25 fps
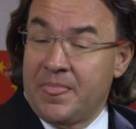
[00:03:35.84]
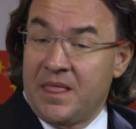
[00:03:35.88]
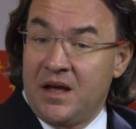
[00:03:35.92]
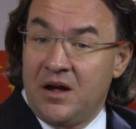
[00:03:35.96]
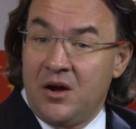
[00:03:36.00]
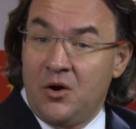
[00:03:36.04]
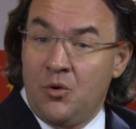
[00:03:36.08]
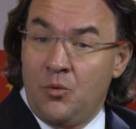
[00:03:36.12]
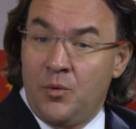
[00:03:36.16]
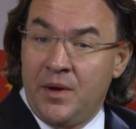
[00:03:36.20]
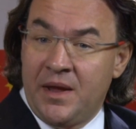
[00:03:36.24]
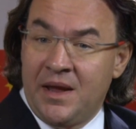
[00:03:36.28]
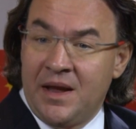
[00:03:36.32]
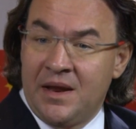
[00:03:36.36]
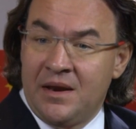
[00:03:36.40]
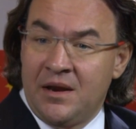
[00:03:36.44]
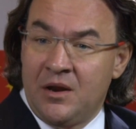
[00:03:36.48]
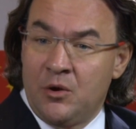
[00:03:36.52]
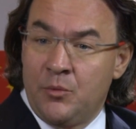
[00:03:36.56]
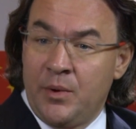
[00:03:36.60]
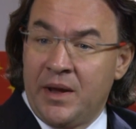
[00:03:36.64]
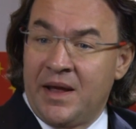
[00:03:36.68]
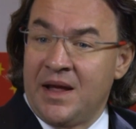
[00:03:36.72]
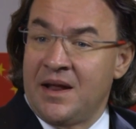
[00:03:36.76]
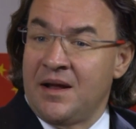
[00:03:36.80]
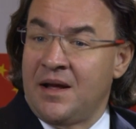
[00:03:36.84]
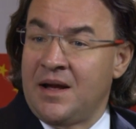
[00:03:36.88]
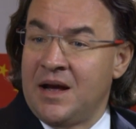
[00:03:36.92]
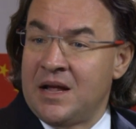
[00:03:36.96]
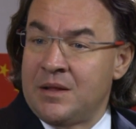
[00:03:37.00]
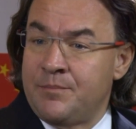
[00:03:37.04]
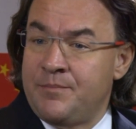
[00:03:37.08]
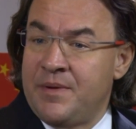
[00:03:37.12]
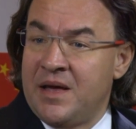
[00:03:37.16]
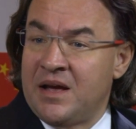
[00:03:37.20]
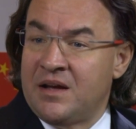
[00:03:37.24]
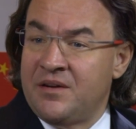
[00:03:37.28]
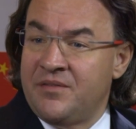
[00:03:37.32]
We can
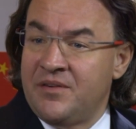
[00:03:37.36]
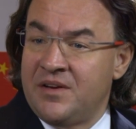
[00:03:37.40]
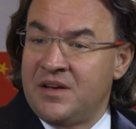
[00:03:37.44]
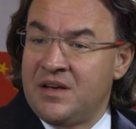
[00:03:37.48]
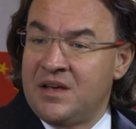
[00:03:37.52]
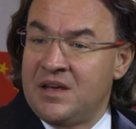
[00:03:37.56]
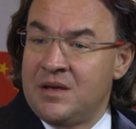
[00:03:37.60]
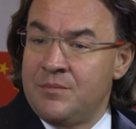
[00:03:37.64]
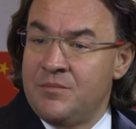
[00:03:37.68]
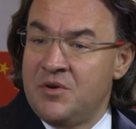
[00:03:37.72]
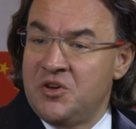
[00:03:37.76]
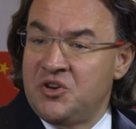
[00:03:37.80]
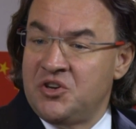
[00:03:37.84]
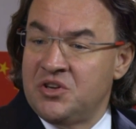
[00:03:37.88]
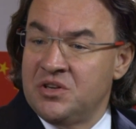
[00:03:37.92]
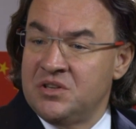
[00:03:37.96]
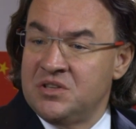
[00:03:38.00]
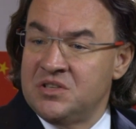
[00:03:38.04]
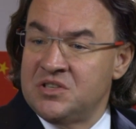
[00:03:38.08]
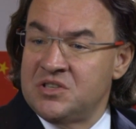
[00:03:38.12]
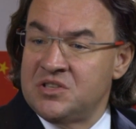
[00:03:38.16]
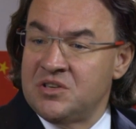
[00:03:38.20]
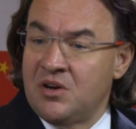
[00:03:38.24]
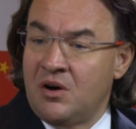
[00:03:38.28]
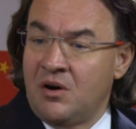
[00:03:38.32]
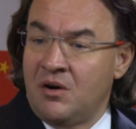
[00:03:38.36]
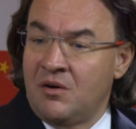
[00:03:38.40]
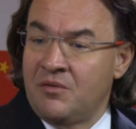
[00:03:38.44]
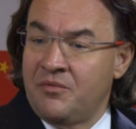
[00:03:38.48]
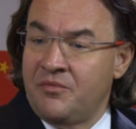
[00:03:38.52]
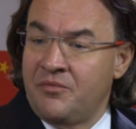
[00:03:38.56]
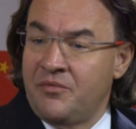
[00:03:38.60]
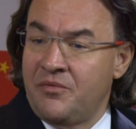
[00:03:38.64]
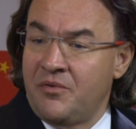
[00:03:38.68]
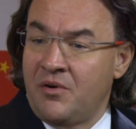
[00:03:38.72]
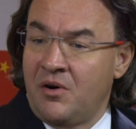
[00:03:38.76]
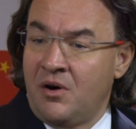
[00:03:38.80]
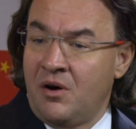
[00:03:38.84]
cut back the emissions of
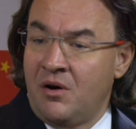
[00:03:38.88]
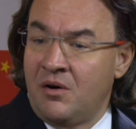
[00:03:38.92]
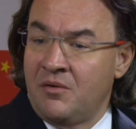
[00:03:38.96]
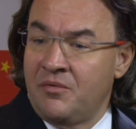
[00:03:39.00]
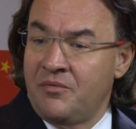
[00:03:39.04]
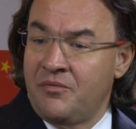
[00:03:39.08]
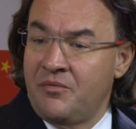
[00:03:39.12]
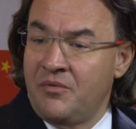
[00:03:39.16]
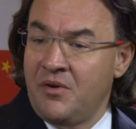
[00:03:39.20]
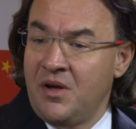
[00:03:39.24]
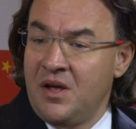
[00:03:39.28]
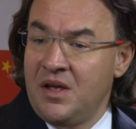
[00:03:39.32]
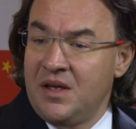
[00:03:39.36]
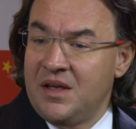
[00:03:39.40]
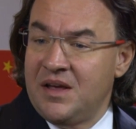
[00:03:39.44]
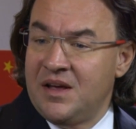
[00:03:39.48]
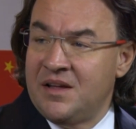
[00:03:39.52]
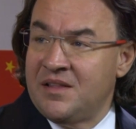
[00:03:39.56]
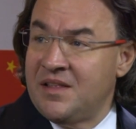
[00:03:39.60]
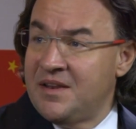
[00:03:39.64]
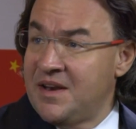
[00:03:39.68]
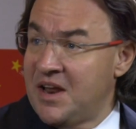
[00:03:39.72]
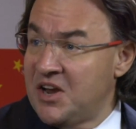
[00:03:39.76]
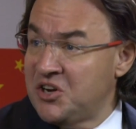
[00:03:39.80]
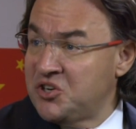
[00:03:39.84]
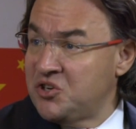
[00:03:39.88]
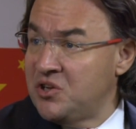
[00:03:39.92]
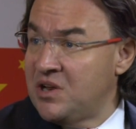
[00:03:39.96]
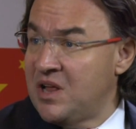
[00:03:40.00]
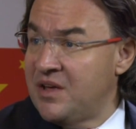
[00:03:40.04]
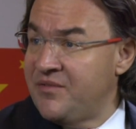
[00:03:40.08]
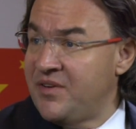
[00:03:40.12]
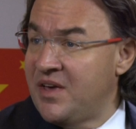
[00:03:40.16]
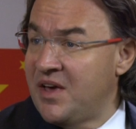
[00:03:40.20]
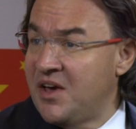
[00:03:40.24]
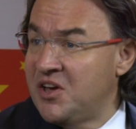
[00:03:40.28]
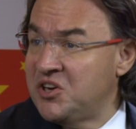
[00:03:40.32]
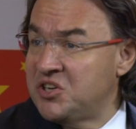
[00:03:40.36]
international
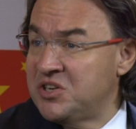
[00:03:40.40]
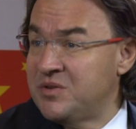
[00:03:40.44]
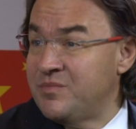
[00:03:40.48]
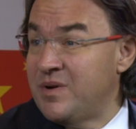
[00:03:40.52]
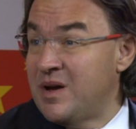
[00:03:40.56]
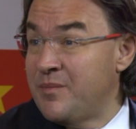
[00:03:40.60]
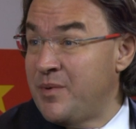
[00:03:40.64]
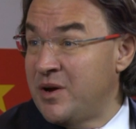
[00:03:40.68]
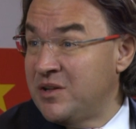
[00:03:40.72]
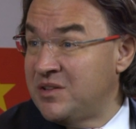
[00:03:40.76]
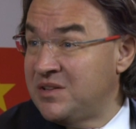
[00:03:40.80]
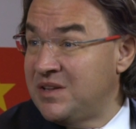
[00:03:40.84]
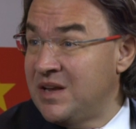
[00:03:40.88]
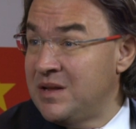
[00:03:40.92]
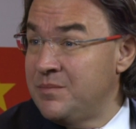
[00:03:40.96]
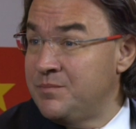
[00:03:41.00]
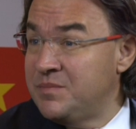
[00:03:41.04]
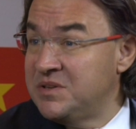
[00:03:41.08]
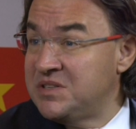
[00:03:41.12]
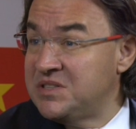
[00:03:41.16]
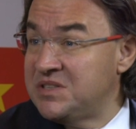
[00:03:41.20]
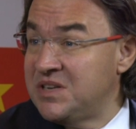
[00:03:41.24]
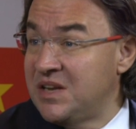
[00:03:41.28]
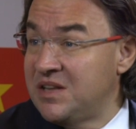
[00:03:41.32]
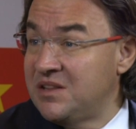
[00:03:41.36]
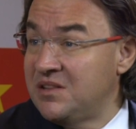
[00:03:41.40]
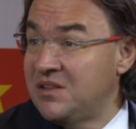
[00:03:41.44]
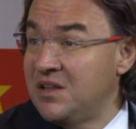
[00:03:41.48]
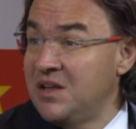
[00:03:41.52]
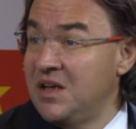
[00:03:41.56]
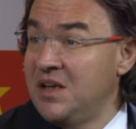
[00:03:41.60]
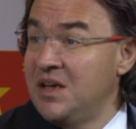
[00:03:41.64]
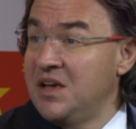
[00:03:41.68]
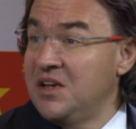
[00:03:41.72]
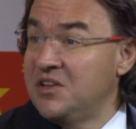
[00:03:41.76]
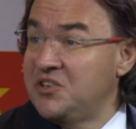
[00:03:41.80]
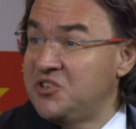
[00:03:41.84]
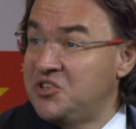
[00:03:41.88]
aviation by about 10%
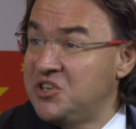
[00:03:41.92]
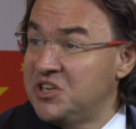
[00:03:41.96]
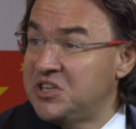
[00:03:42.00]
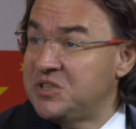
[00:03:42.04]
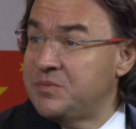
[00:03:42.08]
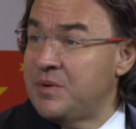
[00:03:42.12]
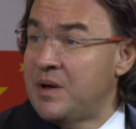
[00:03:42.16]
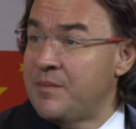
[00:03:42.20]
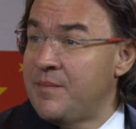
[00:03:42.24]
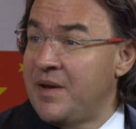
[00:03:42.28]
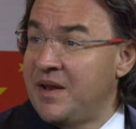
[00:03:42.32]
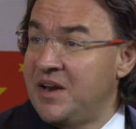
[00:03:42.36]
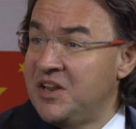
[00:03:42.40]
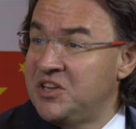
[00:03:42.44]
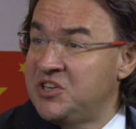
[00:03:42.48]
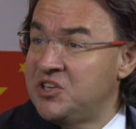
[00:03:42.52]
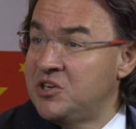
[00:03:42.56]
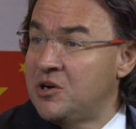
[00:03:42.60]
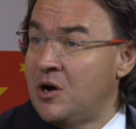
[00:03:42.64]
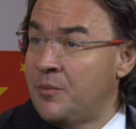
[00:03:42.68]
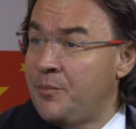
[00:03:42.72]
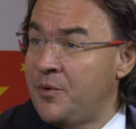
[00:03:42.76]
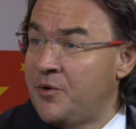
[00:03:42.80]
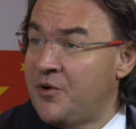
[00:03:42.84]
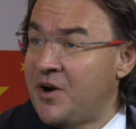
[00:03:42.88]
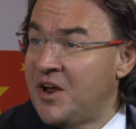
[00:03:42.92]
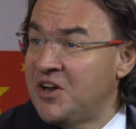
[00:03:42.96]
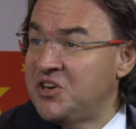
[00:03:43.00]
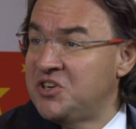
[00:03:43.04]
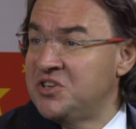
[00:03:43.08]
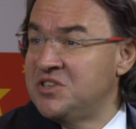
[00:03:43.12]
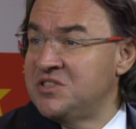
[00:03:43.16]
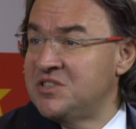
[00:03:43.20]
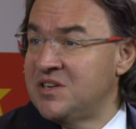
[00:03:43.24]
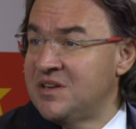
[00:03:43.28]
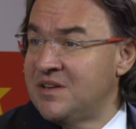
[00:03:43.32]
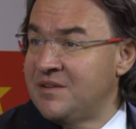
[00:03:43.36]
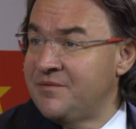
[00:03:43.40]
just by managing
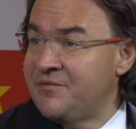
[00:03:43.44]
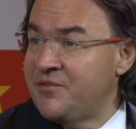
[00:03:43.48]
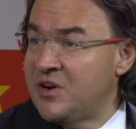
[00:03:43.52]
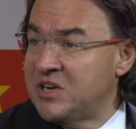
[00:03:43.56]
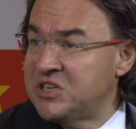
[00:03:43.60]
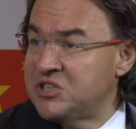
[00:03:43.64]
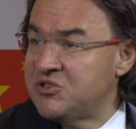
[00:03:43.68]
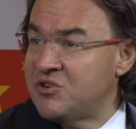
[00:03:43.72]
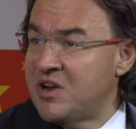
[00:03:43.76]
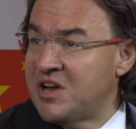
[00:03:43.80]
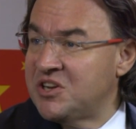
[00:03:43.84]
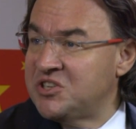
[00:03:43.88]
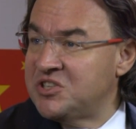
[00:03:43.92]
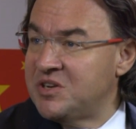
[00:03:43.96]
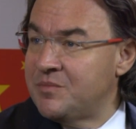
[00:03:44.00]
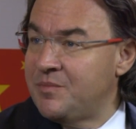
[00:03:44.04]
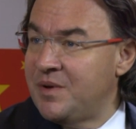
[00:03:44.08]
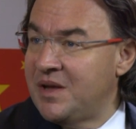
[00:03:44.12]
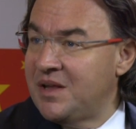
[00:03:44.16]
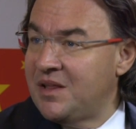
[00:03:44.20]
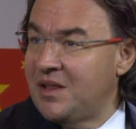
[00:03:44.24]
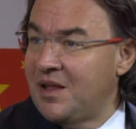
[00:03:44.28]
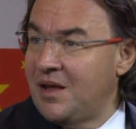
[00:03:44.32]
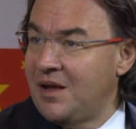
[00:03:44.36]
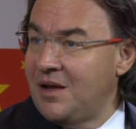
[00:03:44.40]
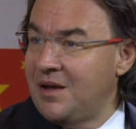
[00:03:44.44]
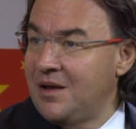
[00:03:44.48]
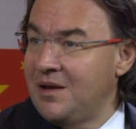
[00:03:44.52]
operations and infrastructure better.